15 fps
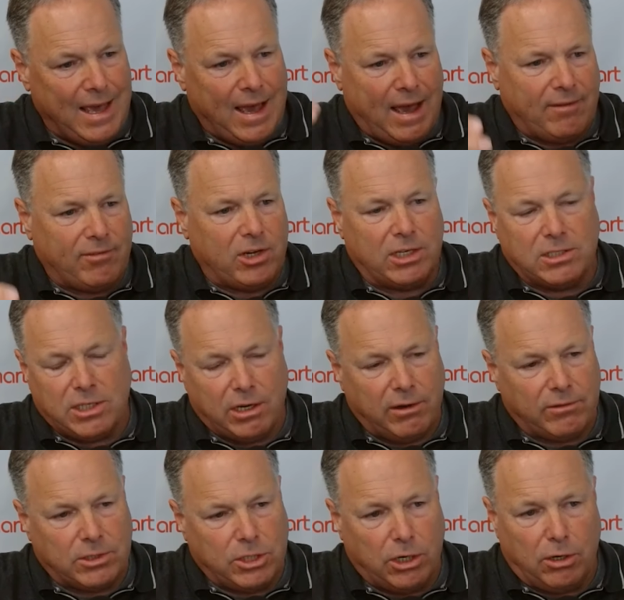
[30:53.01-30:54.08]
having a
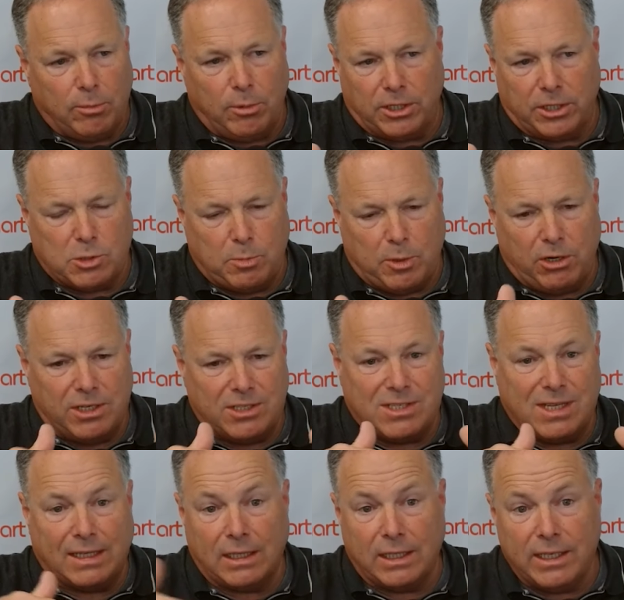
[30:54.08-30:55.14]
ter terrible experience
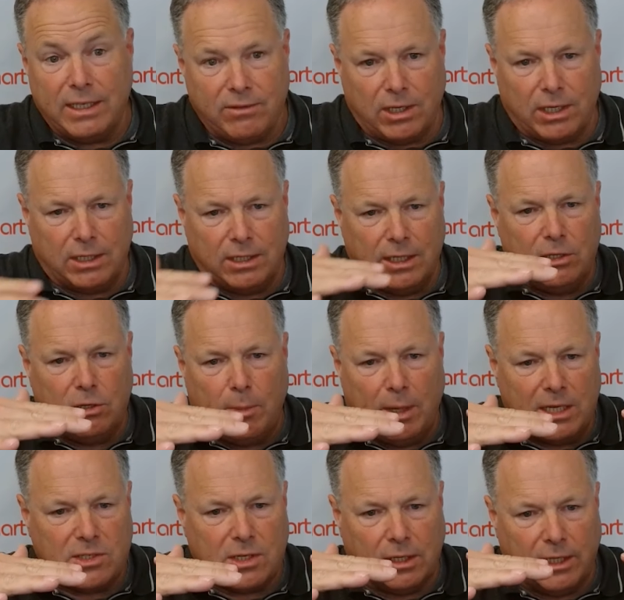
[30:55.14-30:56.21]
and leaving and then you
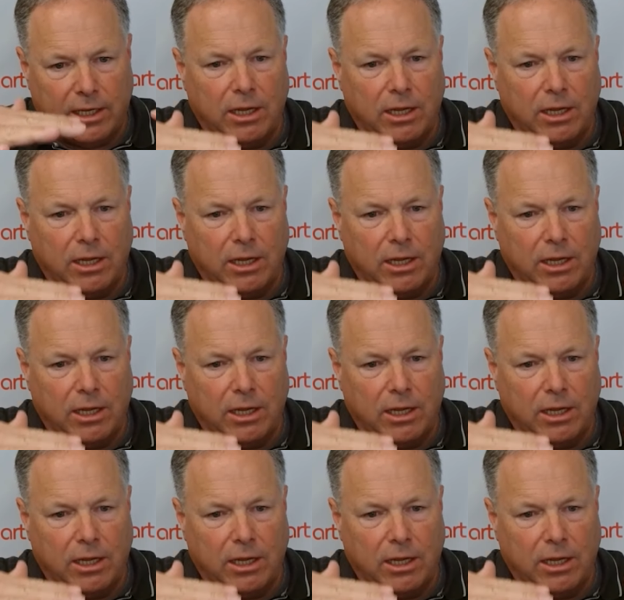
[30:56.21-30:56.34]
basically